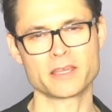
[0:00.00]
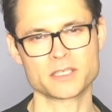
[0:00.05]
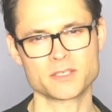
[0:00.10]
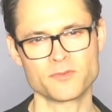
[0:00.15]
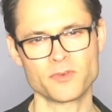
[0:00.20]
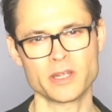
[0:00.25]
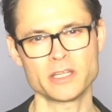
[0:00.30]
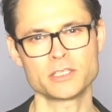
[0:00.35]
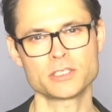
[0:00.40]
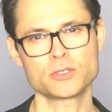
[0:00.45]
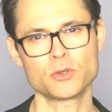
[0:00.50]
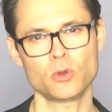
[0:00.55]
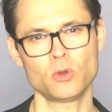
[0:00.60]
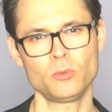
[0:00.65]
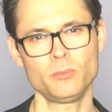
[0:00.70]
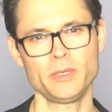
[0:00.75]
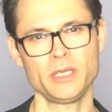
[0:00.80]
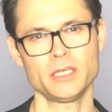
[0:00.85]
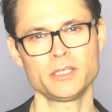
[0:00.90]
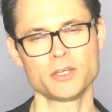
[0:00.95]
as friends
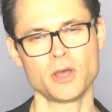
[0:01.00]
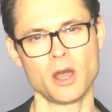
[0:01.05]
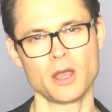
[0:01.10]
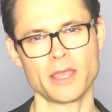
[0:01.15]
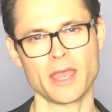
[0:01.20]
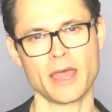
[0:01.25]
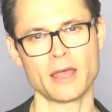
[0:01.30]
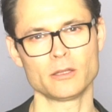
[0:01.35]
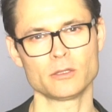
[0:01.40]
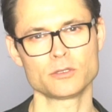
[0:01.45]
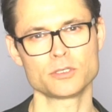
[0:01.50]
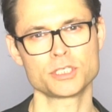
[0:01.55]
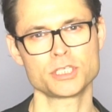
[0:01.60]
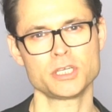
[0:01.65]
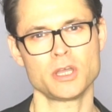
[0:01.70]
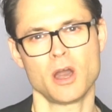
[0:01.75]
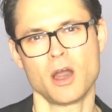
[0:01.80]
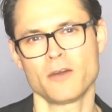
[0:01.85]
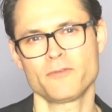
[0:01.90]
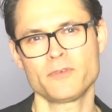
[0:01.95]
told me a dog
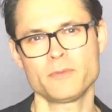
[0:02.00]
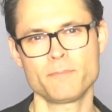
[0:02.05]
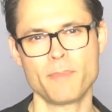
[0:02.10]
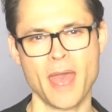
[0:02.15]
allergy often